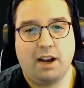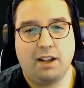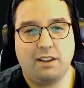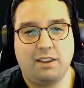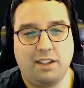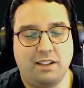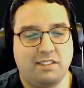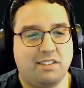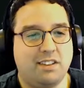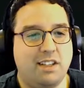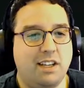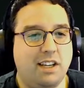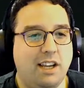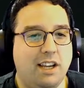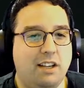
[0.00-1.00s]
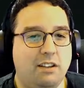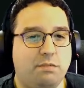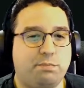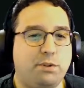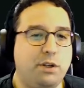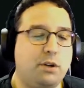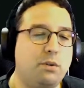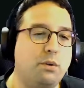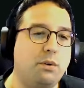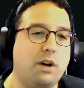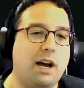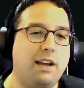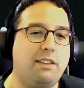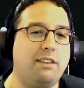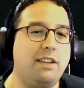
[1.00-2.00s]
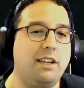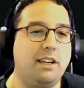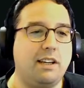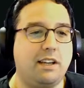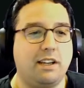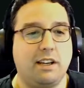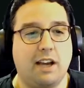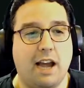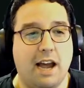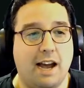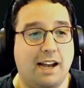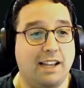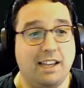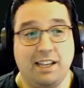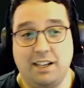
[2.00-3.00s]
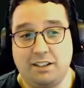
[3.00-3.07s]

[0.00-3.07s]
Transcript: This thing is pretty cool. I think in its